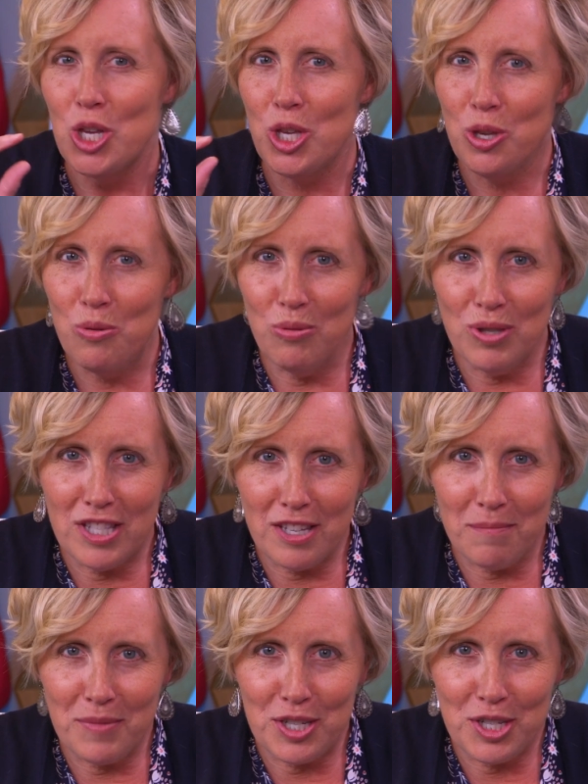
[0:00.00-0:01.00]
use
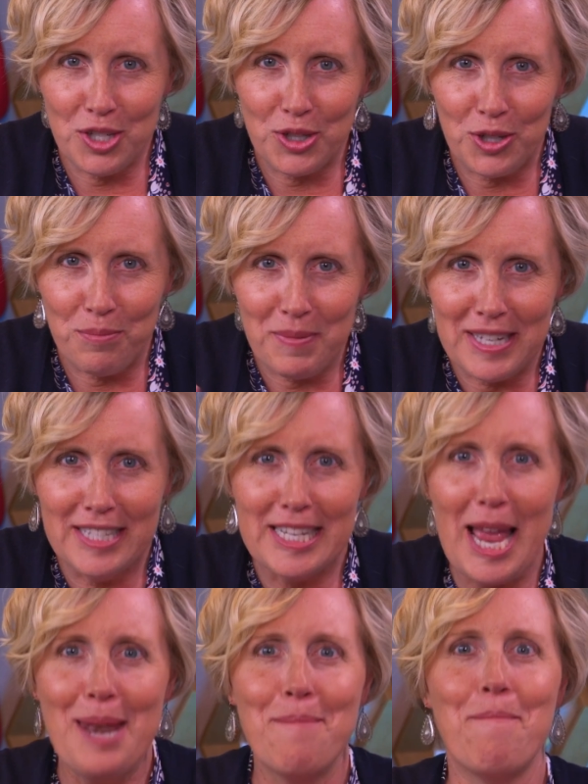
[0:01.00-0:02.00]
some discernment
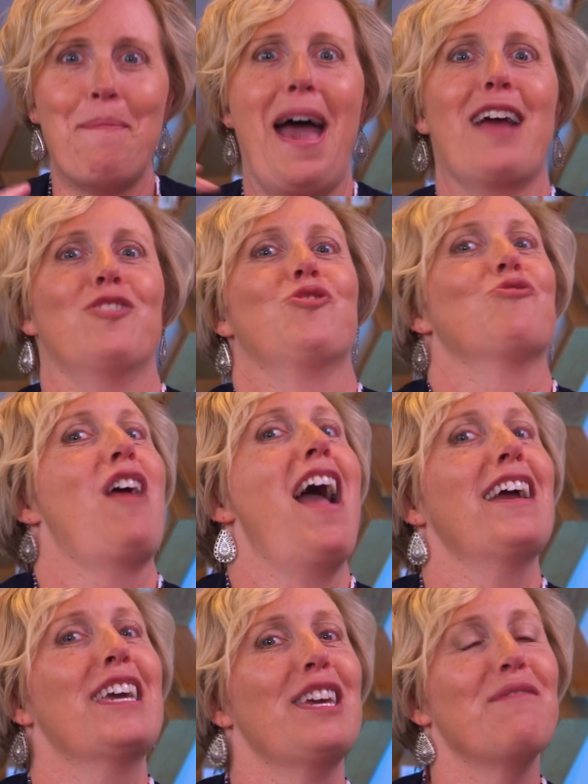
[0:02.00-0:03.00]
and
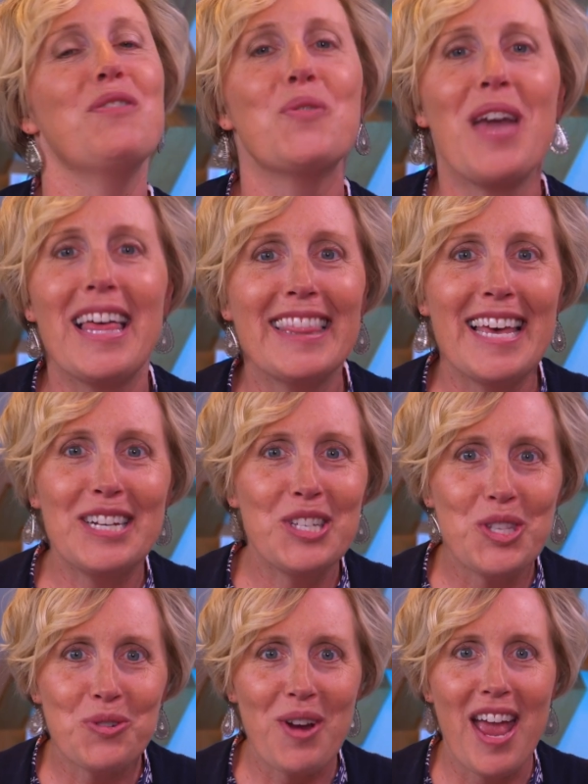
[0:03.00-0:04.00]
backtrack if you get led
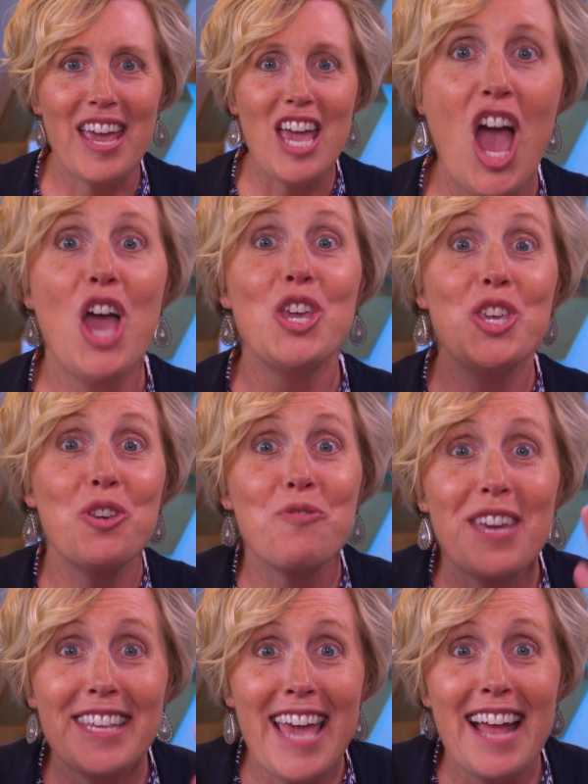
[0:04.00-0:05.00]
astray, you
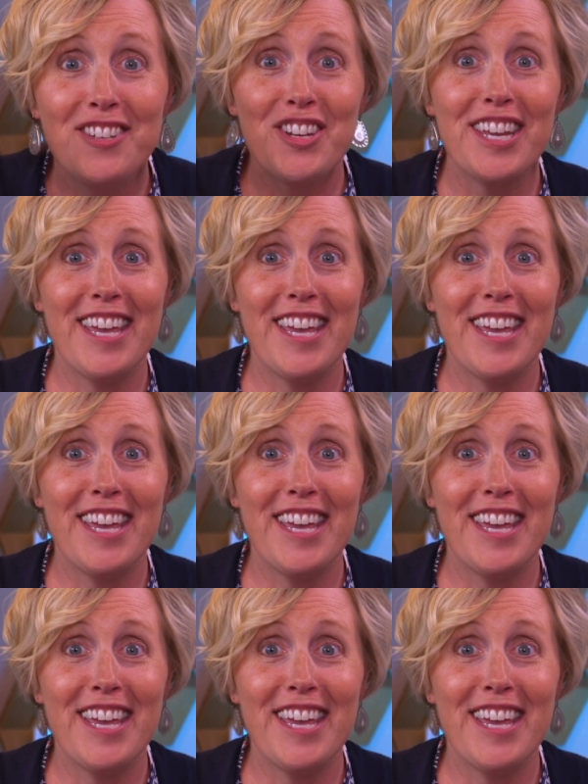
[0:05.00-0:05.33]
can catch a